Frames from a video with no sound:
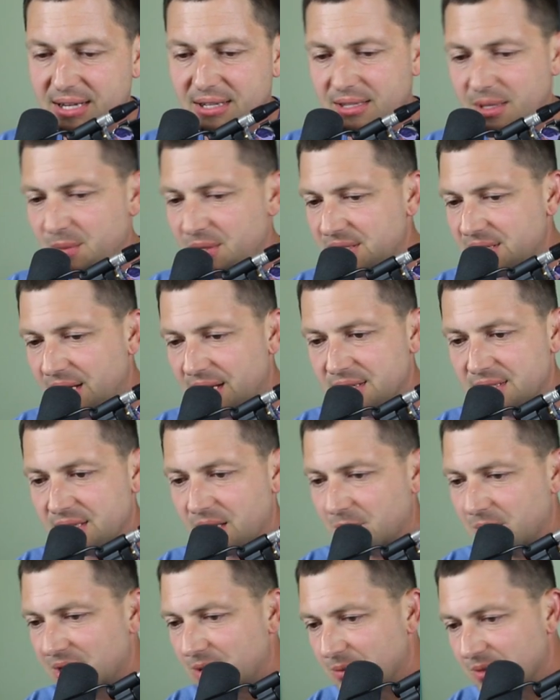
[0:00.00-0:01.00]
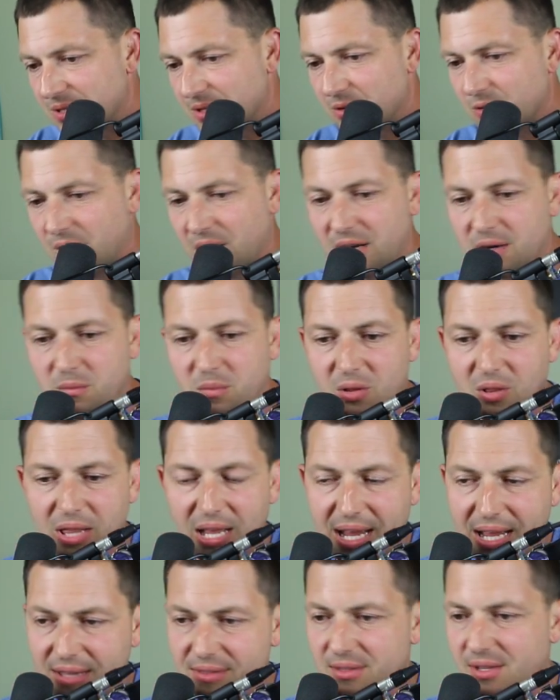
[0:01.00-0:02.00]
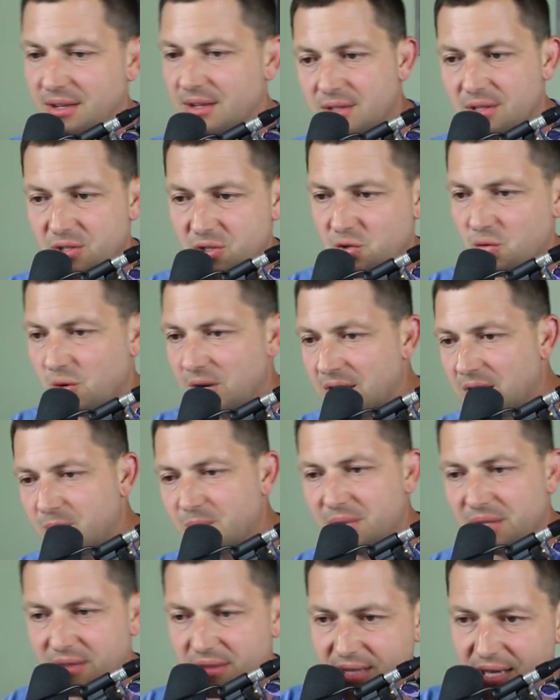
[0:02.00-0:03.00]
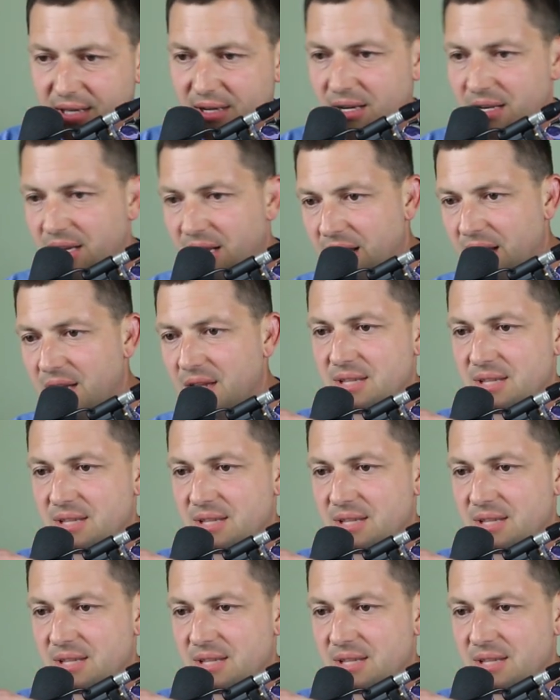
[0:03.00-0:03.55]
And let me tell you something that was incredible. I had the the shrimp and da da da.